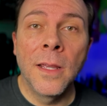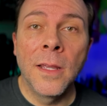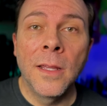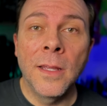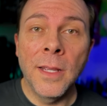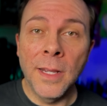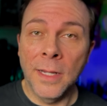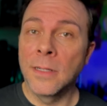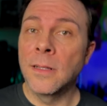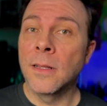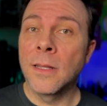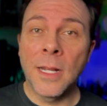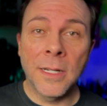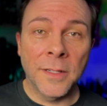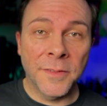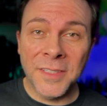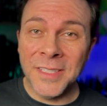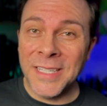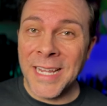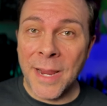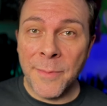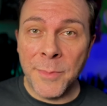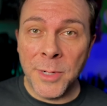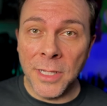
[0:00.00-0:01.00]
And a lot of
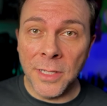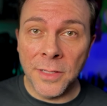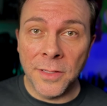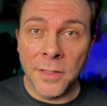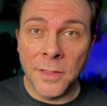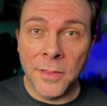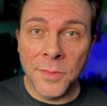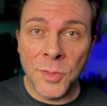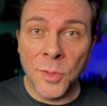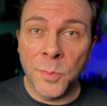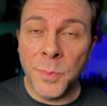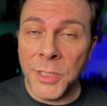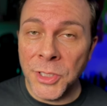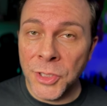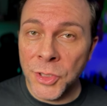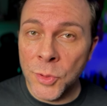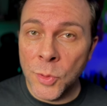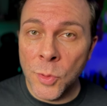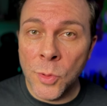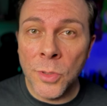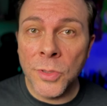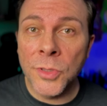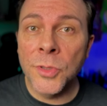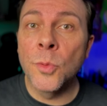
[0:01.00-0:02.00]
stamina. So be
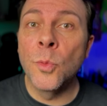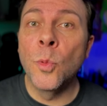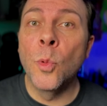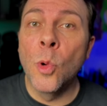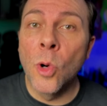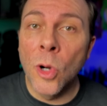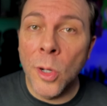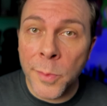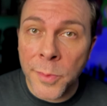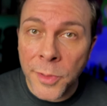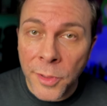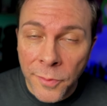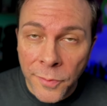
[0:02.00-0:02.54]
sure to warm